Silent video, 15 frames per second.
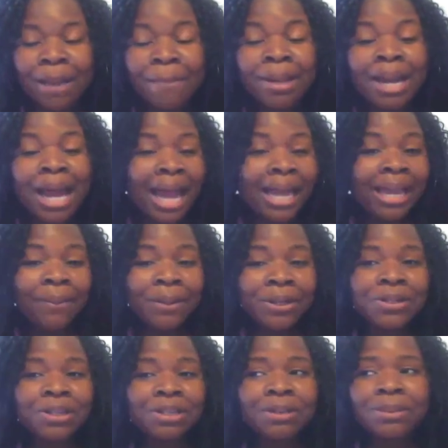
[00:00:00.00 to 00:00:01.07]
But I am one of
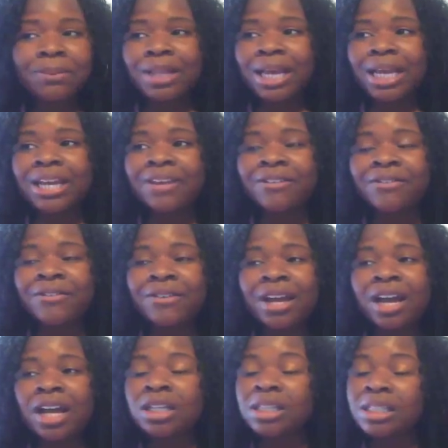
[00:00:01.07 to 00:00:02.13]
those people, like, if
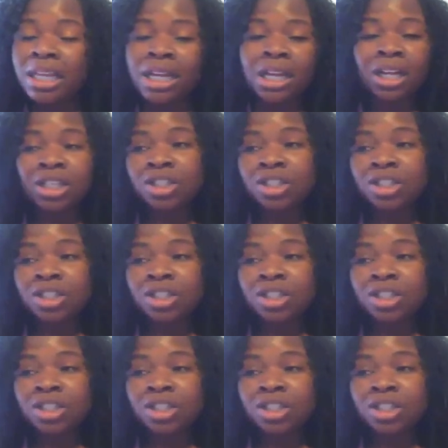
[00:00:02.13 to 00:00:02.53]
a